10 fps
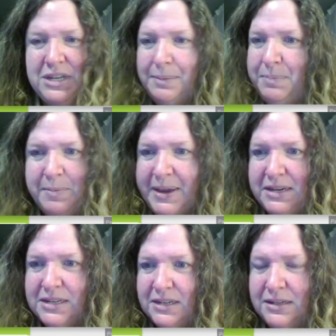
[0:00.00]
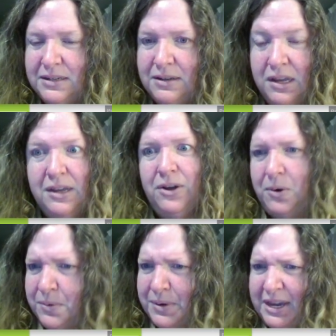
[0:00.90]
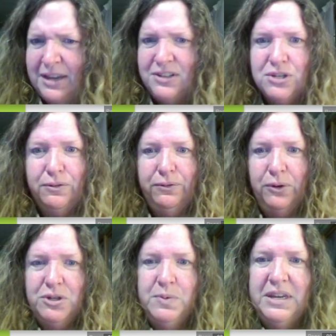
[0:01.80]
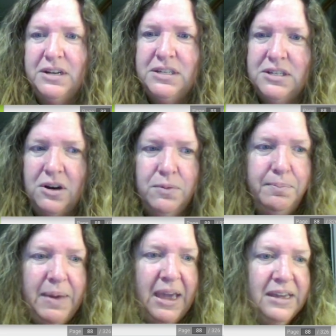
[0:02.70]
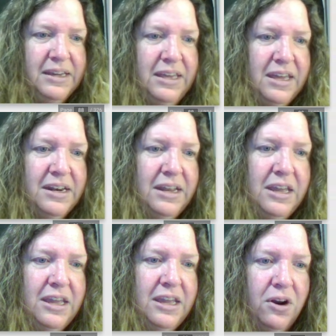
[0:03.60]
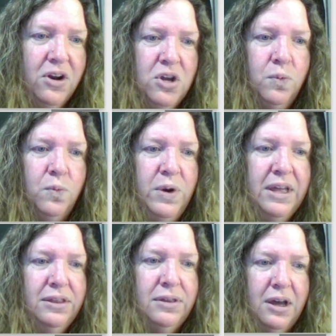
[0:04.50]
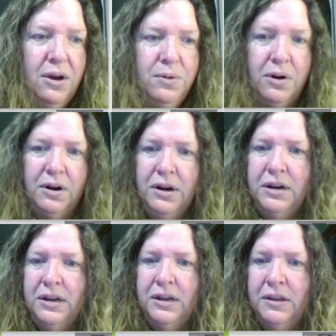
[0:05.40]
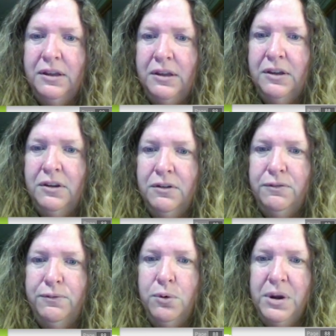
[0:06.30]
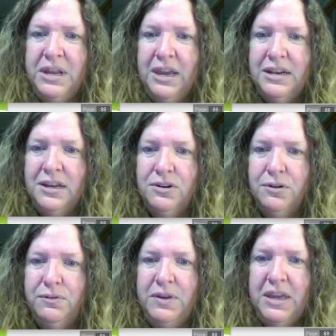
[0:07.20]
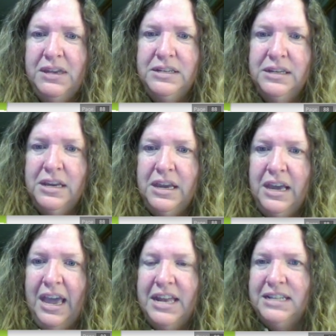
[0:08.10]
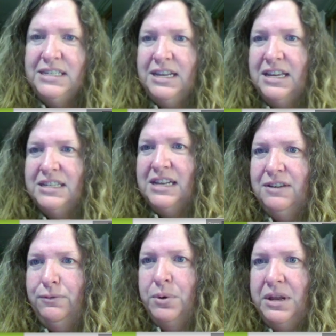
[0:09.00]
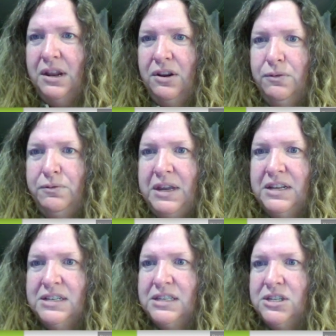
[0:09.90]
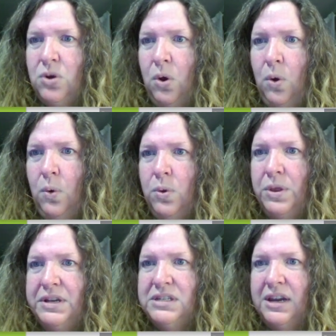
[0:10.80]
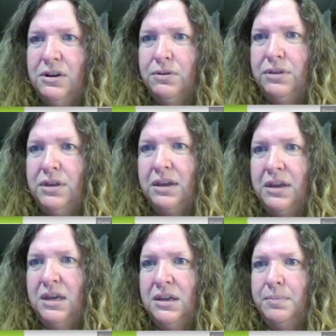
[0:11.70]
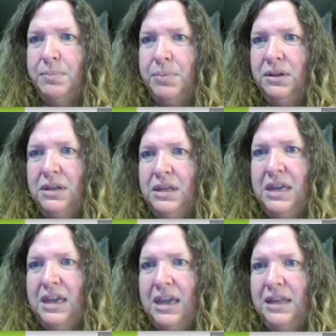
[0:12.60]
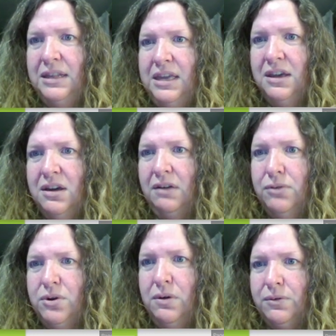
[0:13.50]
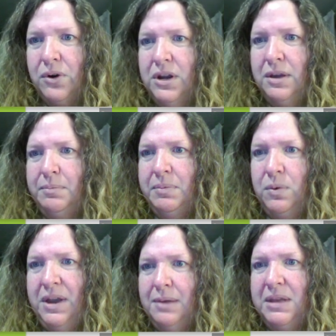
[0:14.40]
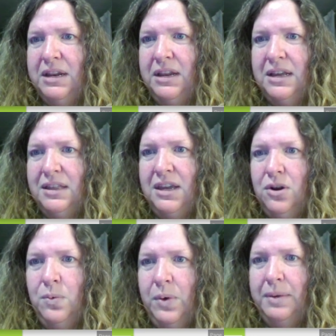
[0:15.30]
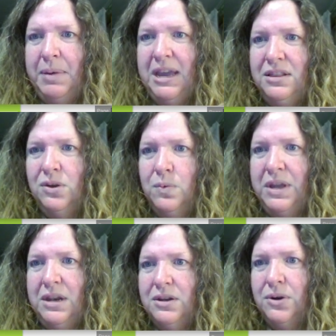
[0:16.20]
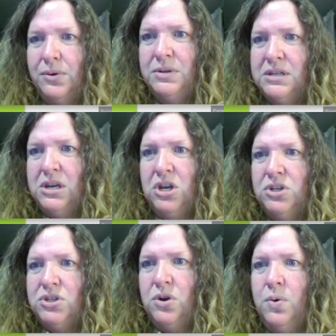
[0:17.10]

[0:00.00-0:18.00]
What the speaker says: which will not be painted. Okay, so first we got to start back again here with our 4,800 feet. And says 4,800 feet is this whole entire thing completely covered over. But wait a minute, they don't want to paint the windows.